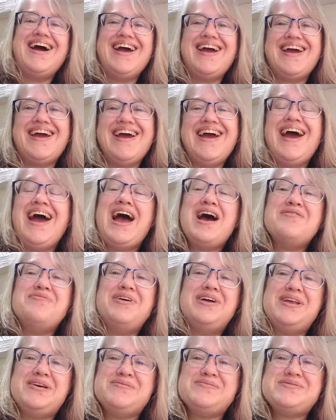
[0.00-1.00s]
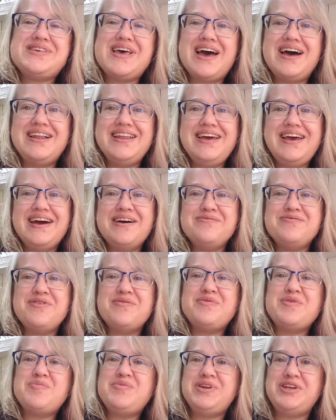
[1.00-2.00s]
Hi, my name is Alli. I'm
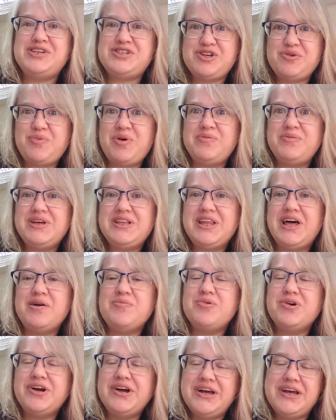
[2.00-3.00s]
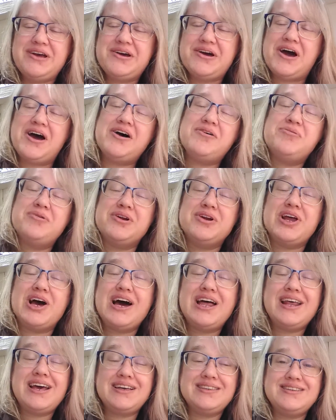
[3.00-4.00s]
from the Benicia Public Library. We're
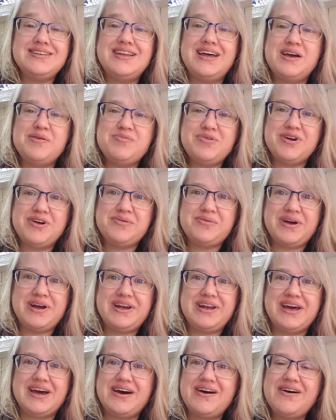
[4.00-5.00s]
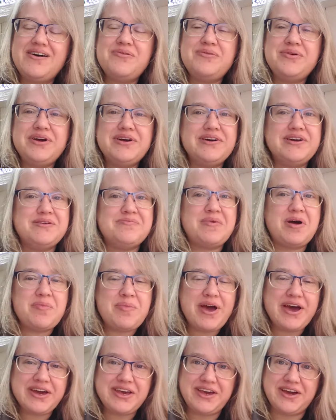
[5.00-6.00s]
not at the library right now. We are in my
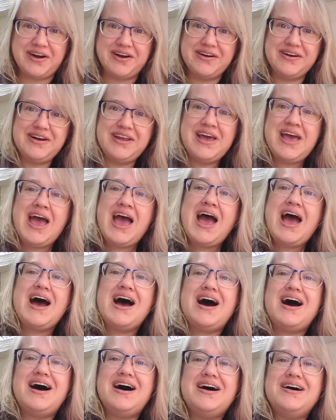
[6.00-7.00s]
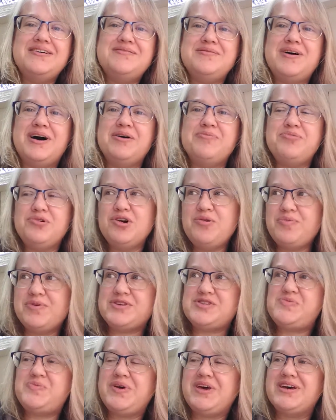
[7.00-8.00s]
backyard on
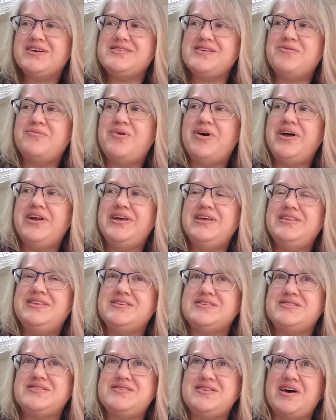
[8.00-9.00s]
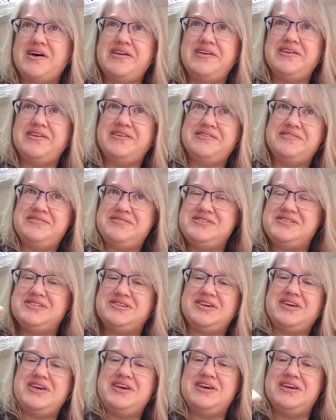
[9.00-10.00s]
purpose because I wanted the sun
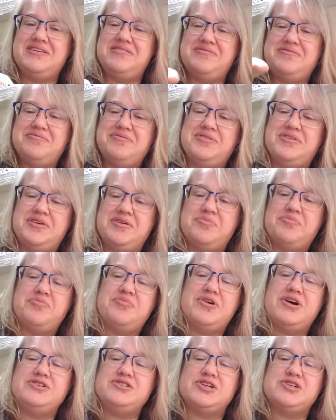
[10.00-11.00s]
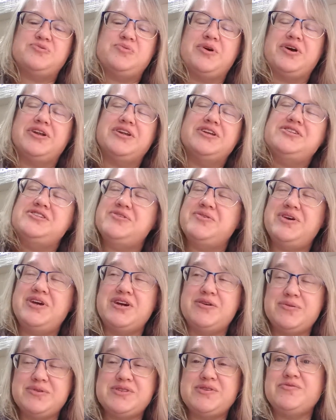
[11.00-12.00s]
to hit the project we're going to do
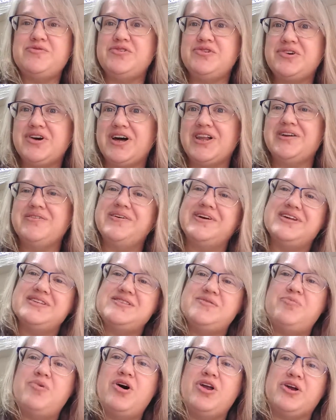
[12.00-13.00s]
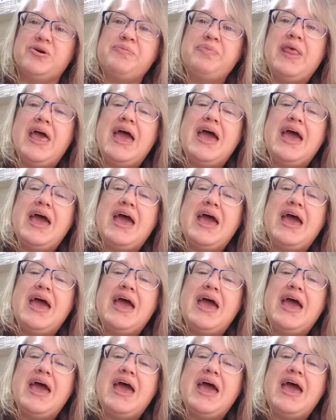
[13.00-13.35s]
here with some food coloring and some water.